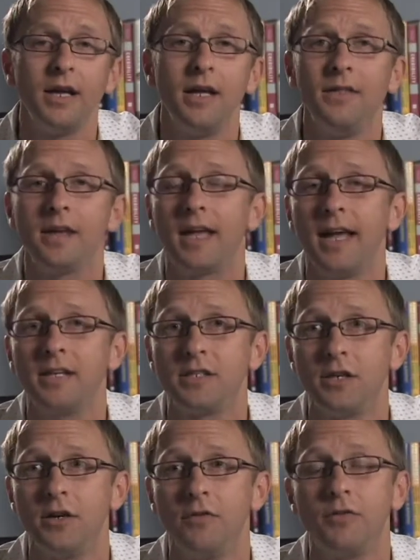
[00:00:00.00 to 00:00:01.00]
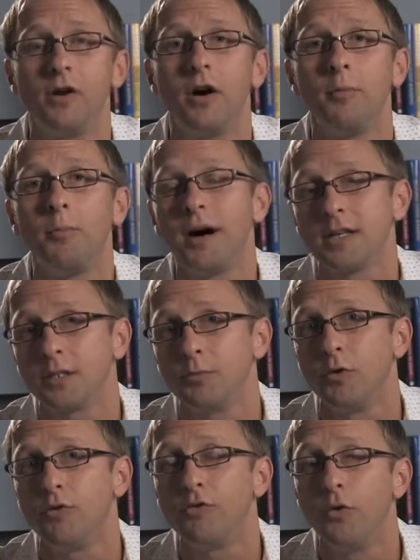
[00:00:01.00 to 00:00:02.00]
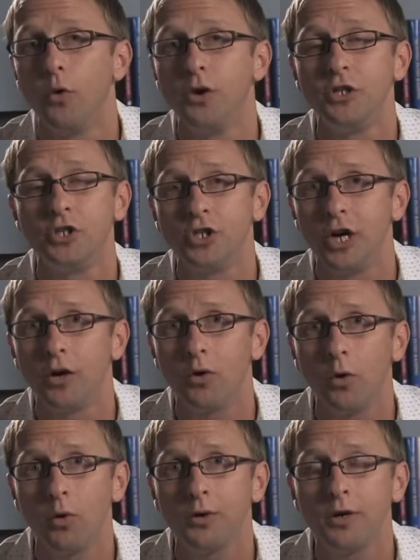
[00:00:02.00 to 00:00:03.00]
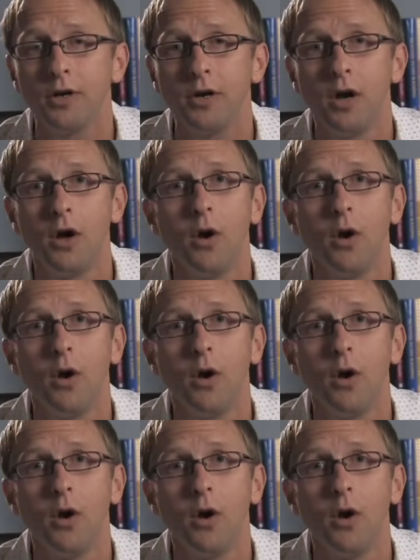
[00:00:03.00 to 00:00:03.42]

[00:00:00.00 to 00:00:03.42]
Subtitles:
in the case of a possible foreign shareholder